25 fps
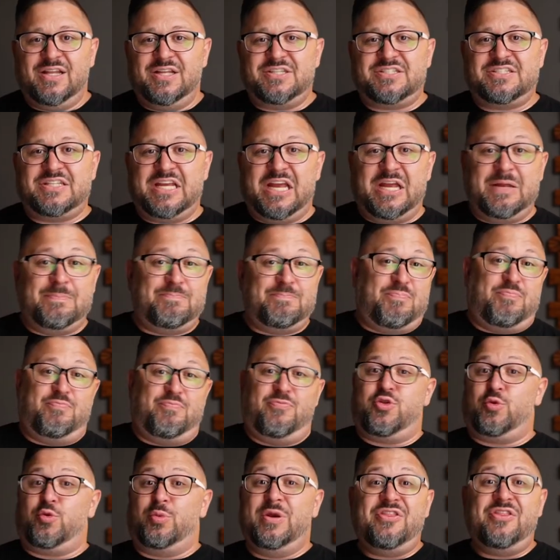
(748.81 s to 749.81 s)
let's say
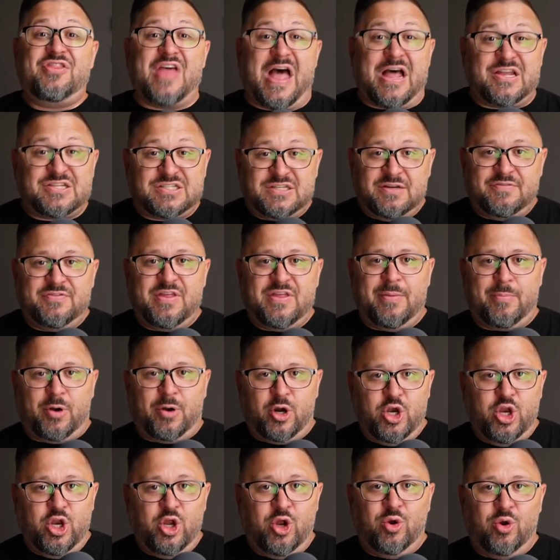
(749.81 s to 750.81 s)
3,000 of them are
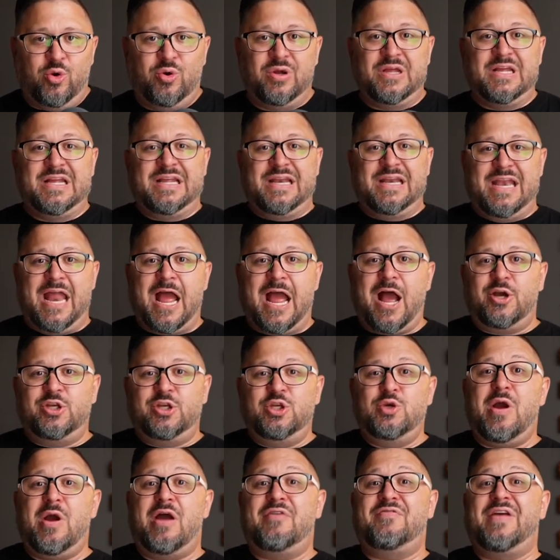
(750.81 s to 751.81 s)
new. Now
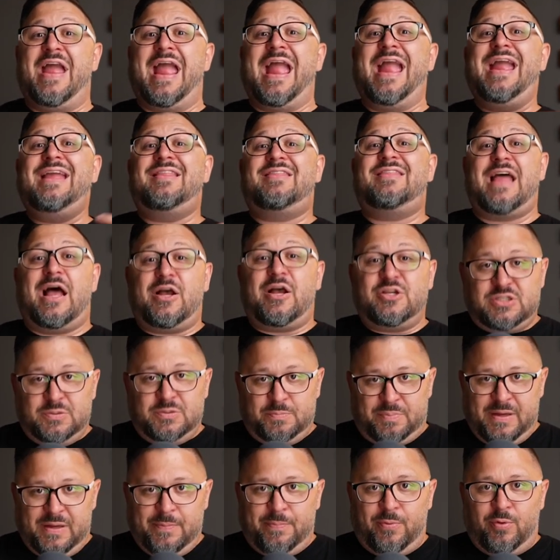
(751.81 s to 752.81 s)
you have 8,000
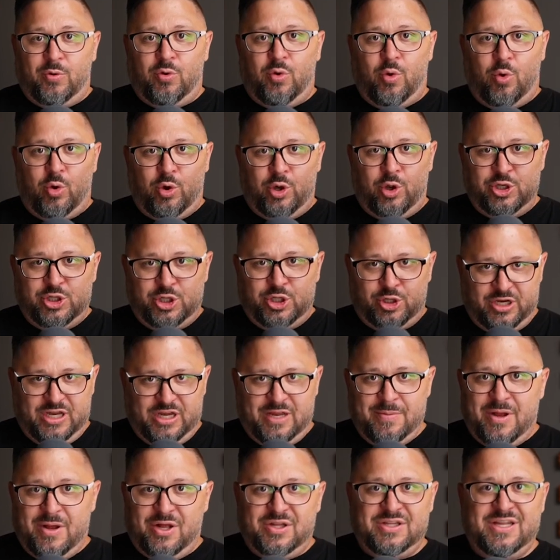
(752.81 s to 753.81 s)
people on your
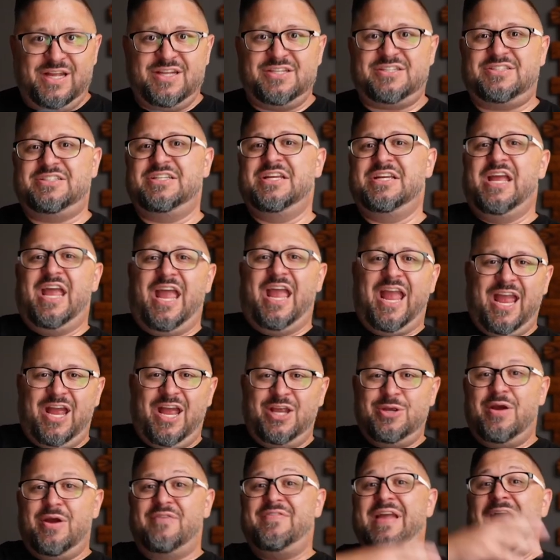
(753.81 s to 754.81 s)
email list
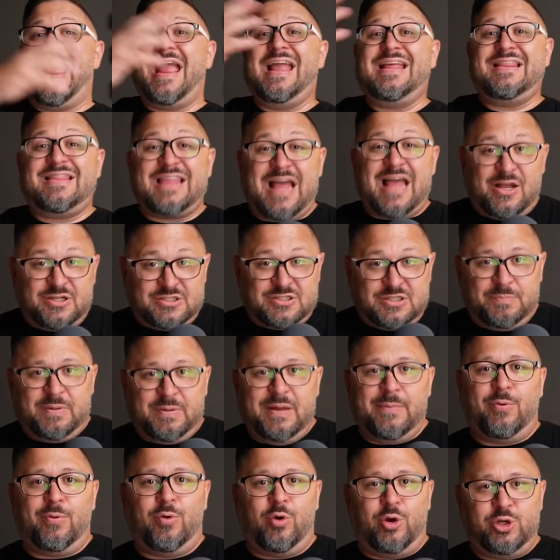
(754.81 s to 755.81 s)
and you have 8,000
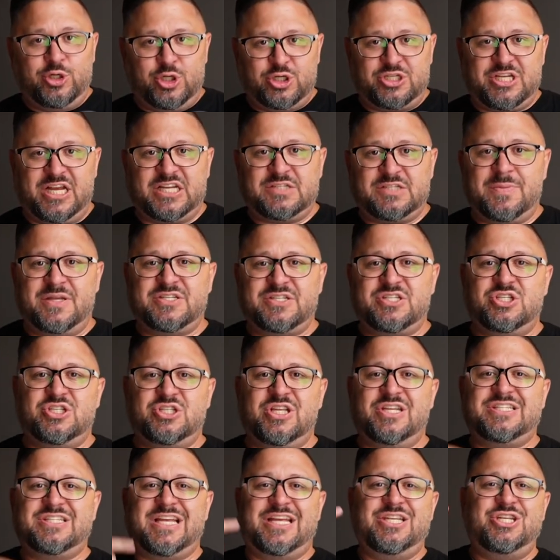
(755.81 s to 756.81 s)
people on your text message
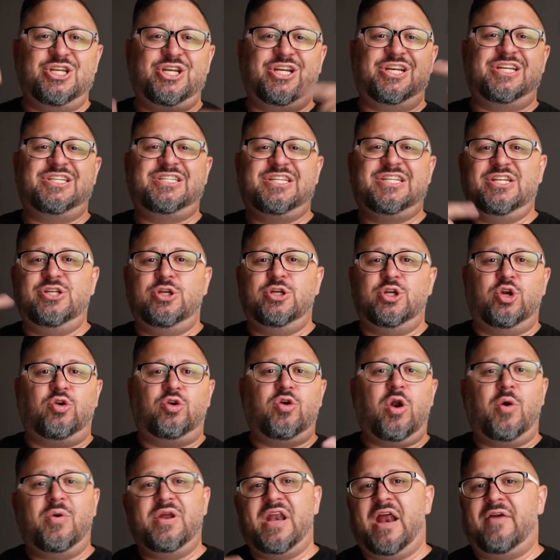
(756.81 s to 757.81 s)
list, and you can continue to
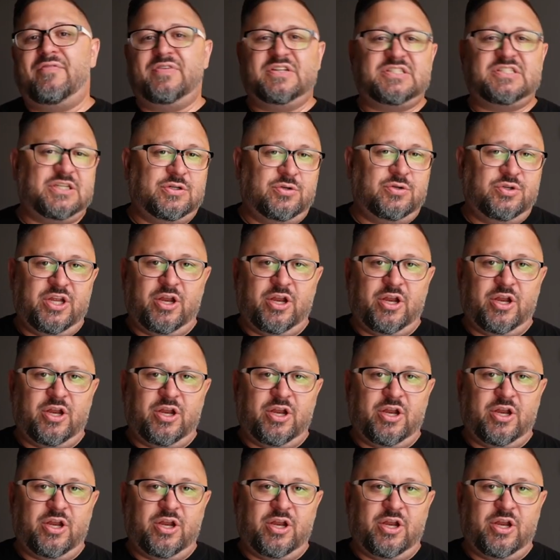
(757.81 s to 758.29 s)
grow it every single